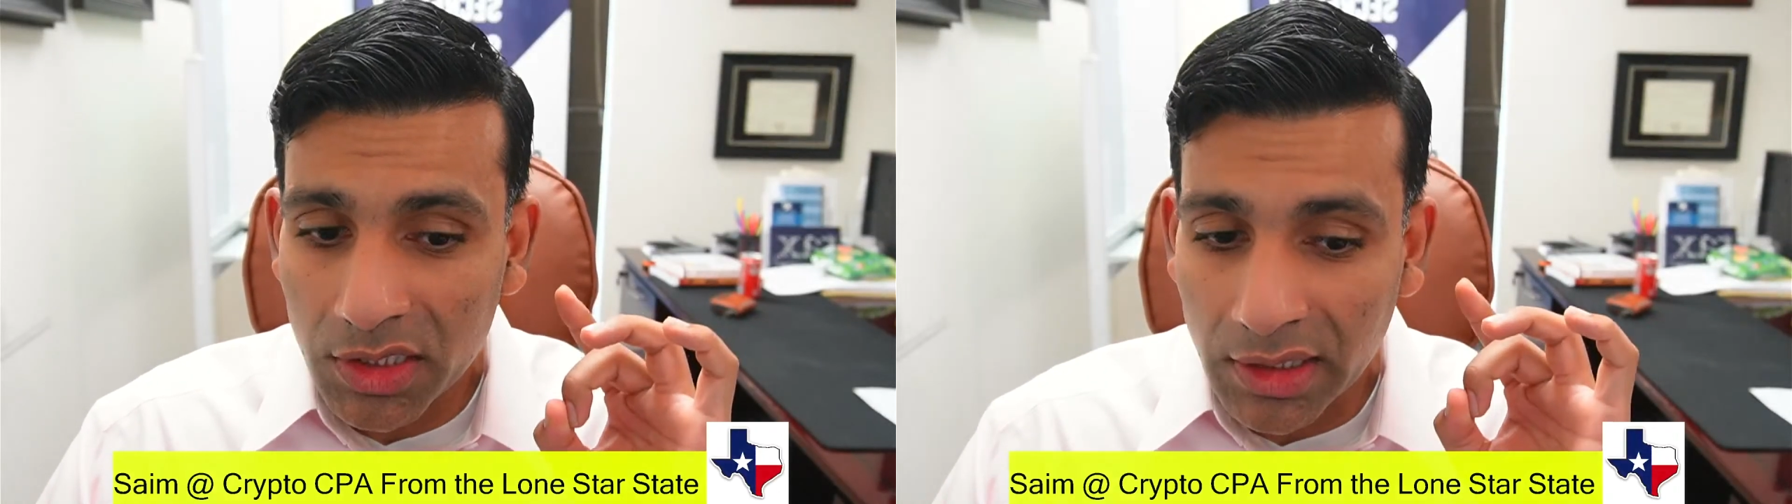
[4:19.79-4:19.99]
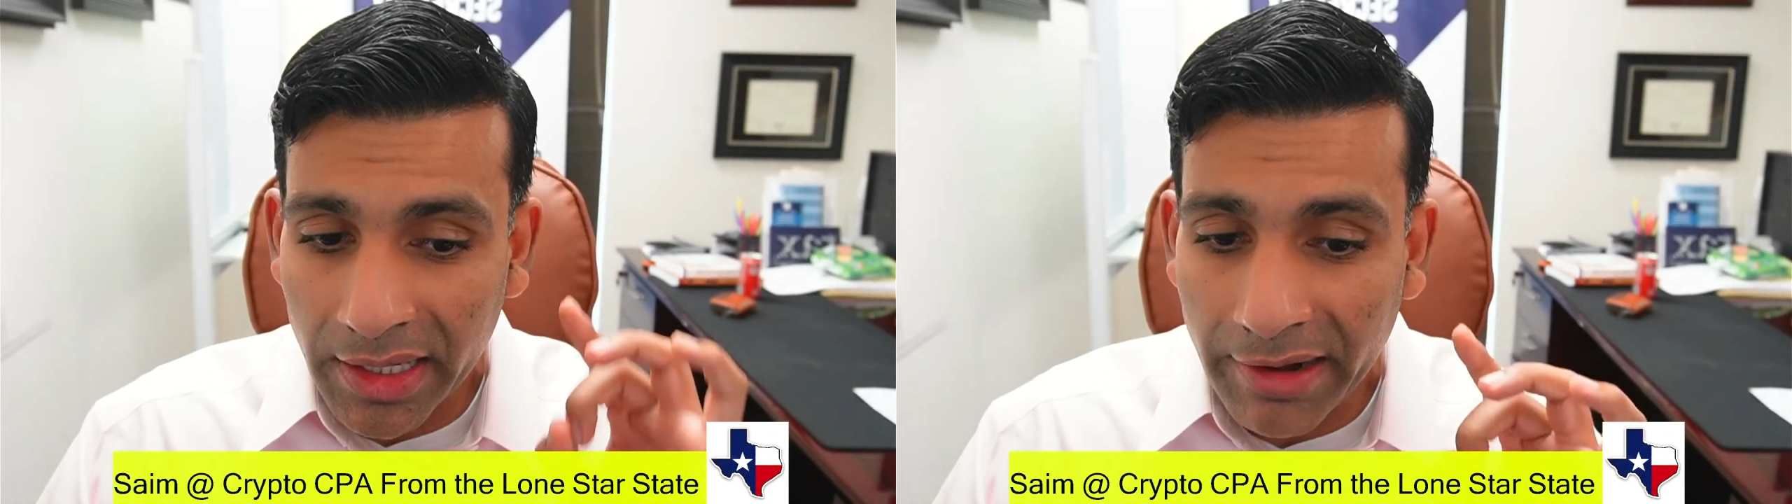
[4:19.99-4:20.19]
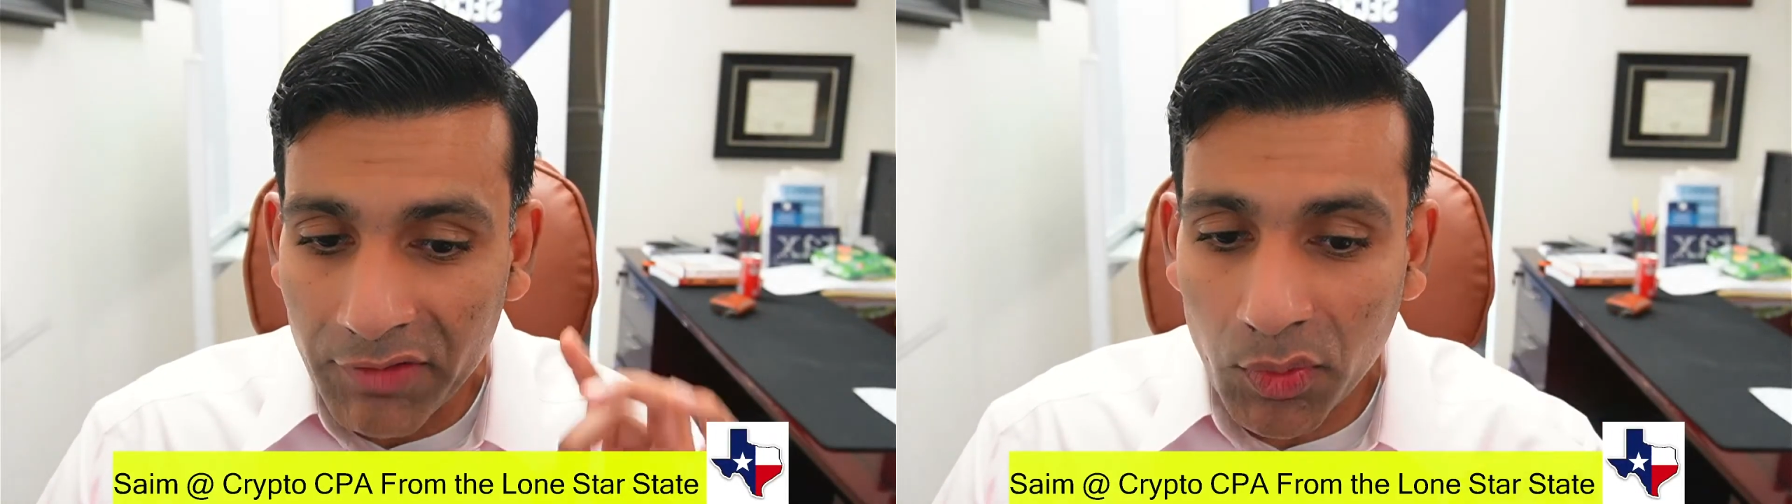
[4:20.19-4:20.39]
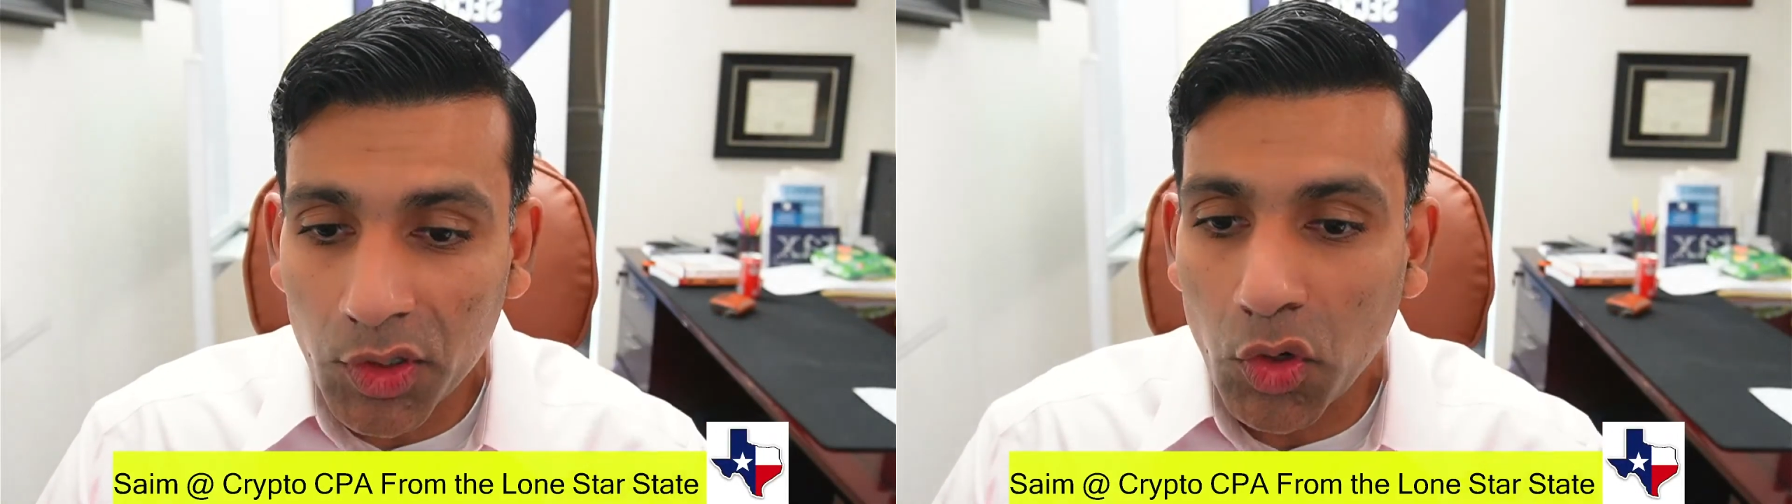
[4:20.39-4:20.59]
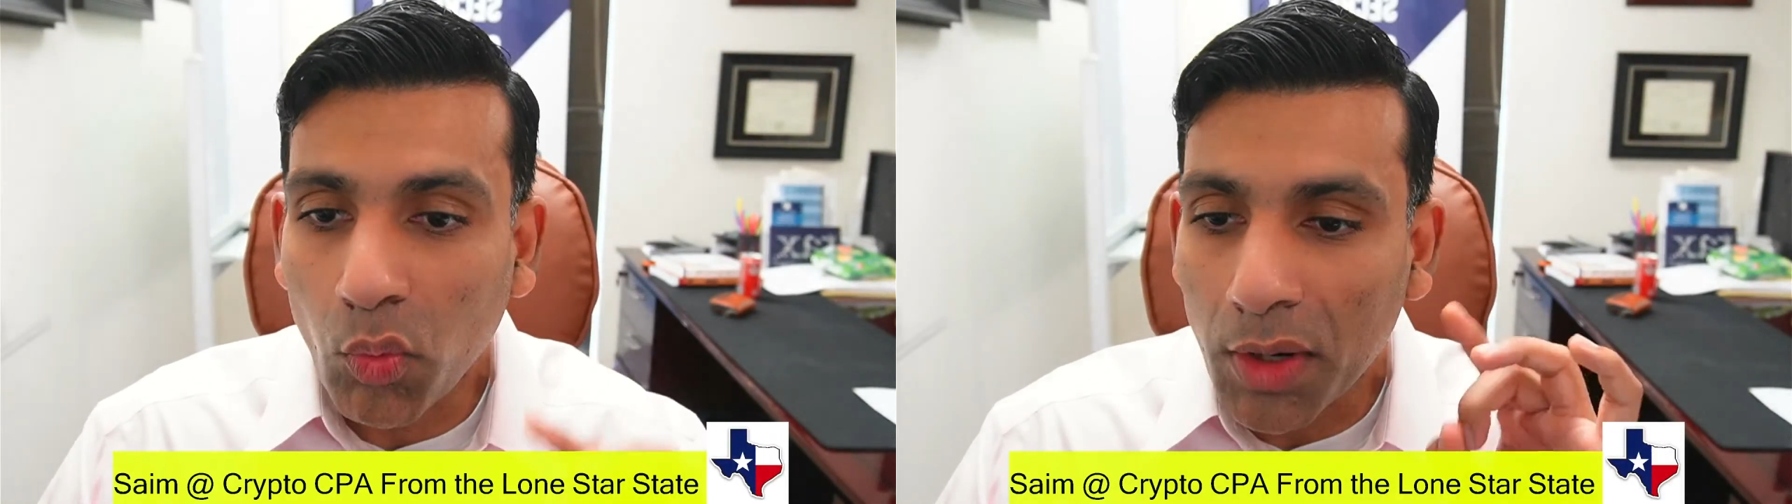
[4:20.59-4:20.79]
let everyone
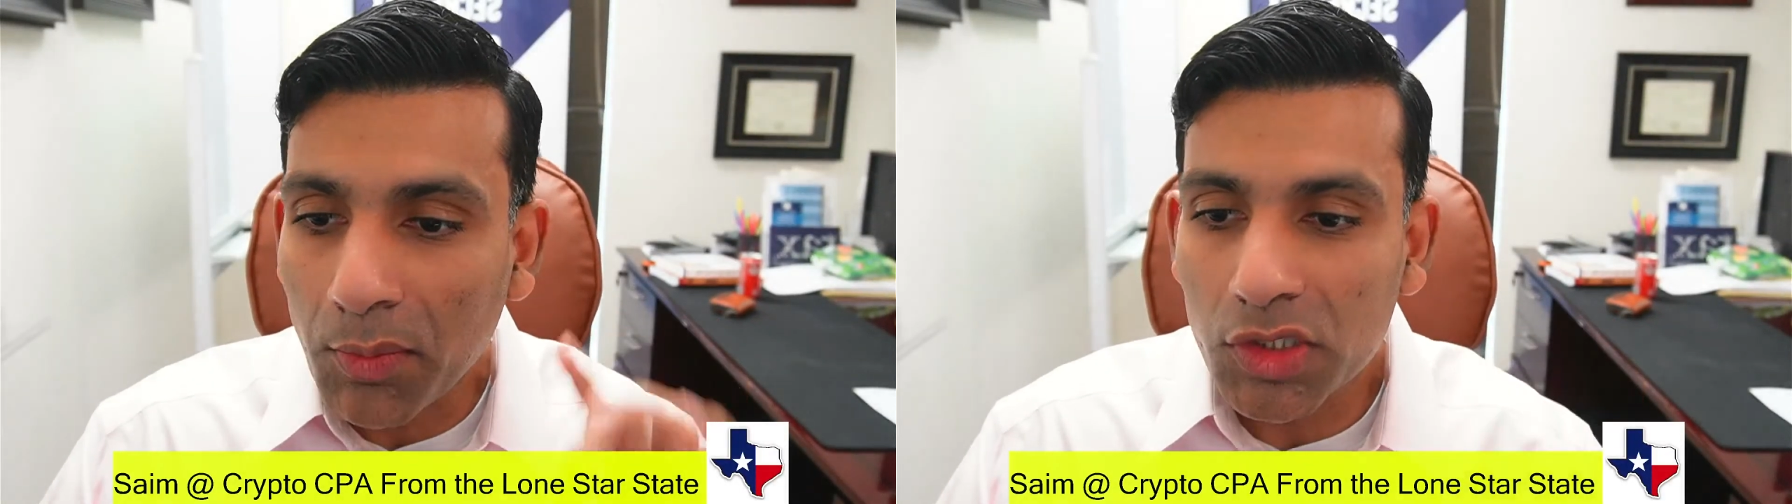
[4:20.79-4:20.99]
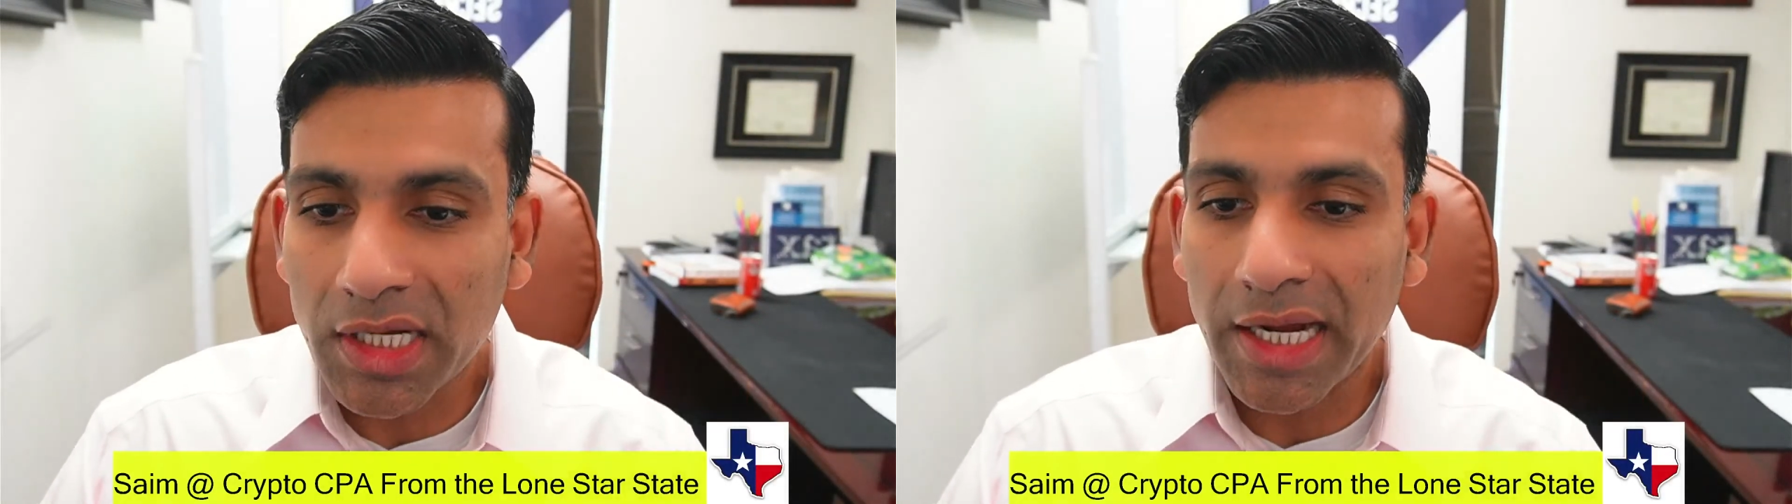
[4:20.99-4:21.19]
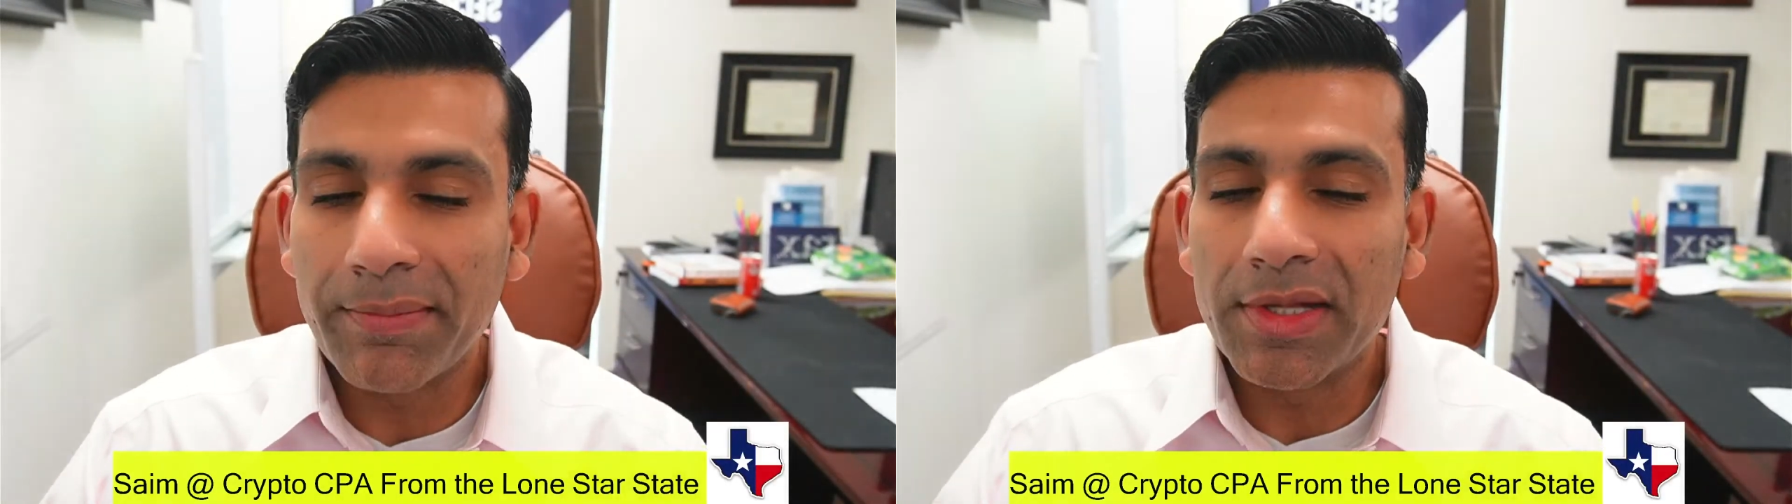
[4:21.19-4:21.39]
know one more time,